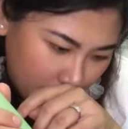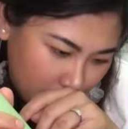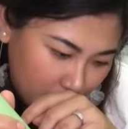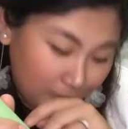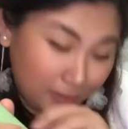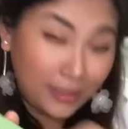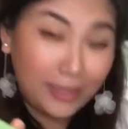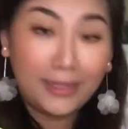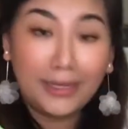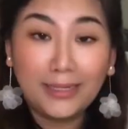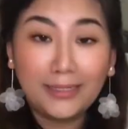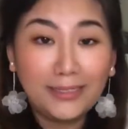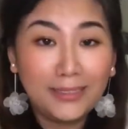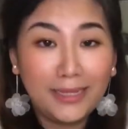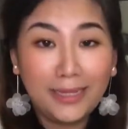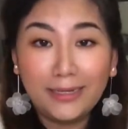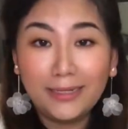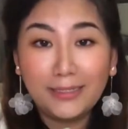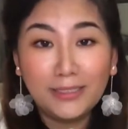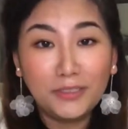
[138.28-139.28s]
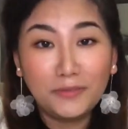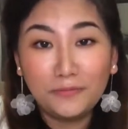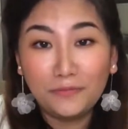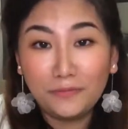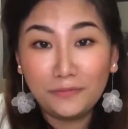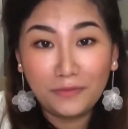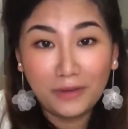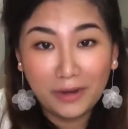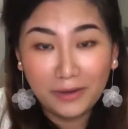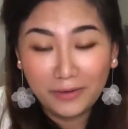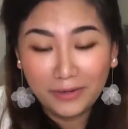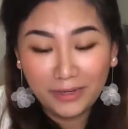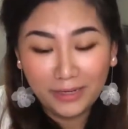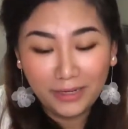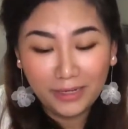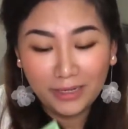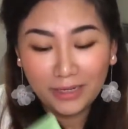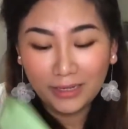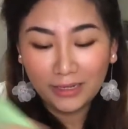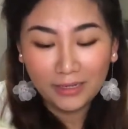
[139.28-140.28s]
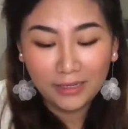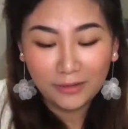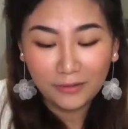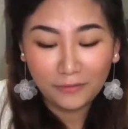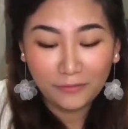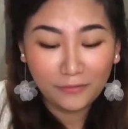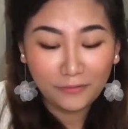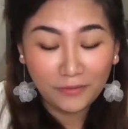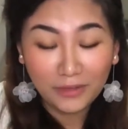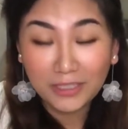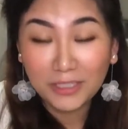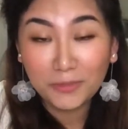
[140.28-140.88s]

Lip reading: like I said, it